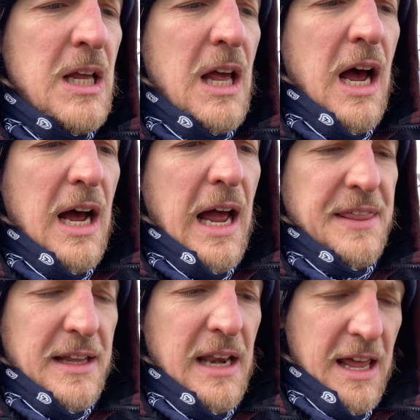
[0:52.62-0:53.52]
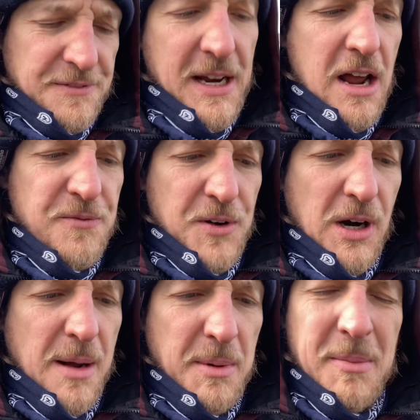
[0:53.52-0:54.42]
uh, I then left town for a
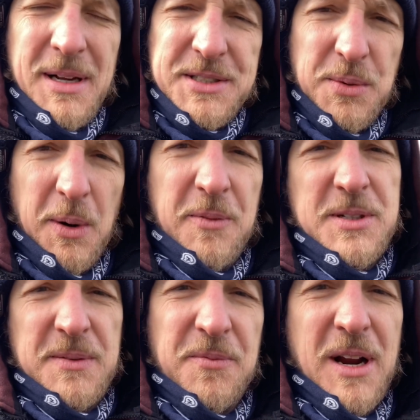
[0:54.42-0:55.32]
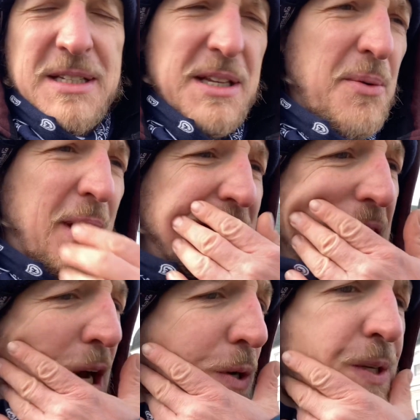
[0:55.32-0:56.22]
couple months to work for some friends on the West
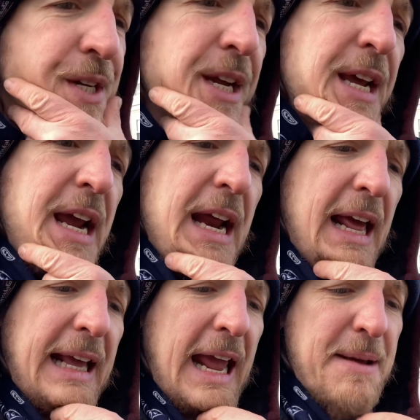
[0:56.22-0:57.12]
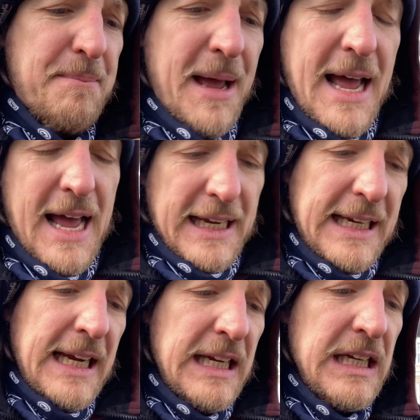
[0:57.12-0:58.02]
Coast and I came back
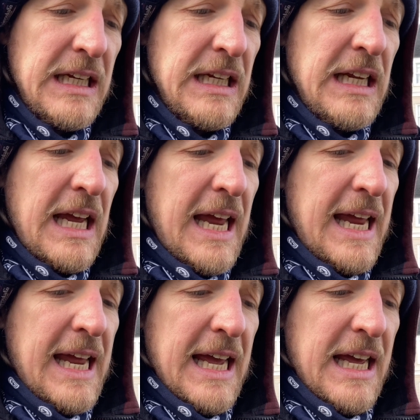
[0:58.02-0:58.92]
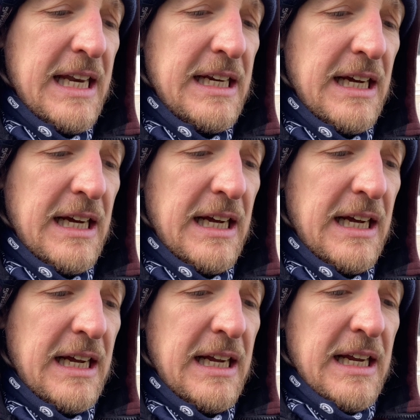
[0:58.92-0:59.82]
and
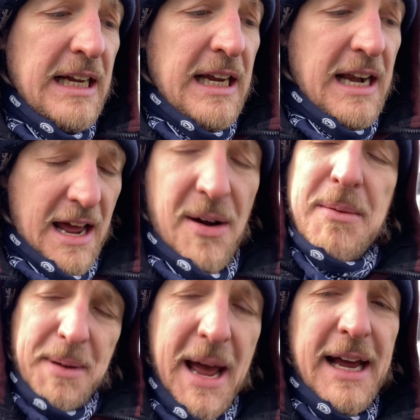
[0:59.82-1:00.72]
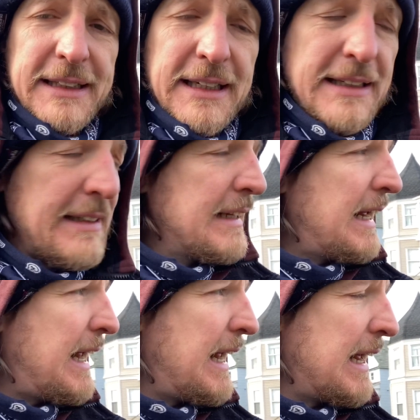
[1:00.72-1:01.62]
uh, now I'm back
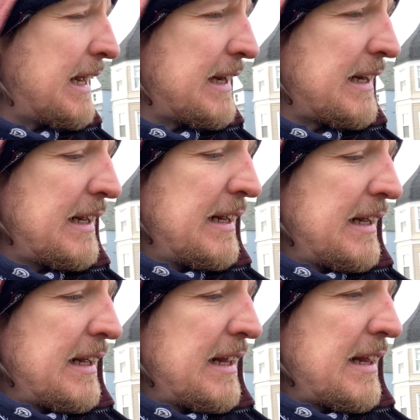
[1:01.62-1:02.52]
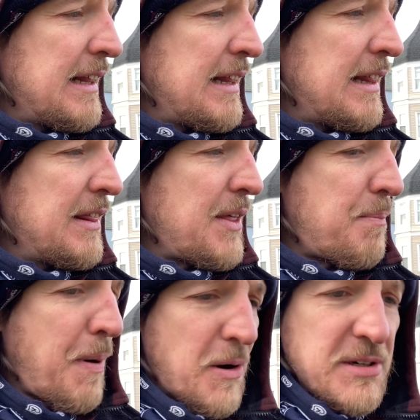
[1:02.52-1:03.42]
and the
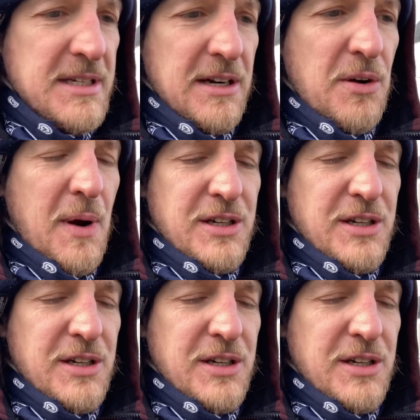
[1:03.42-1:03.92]
person who I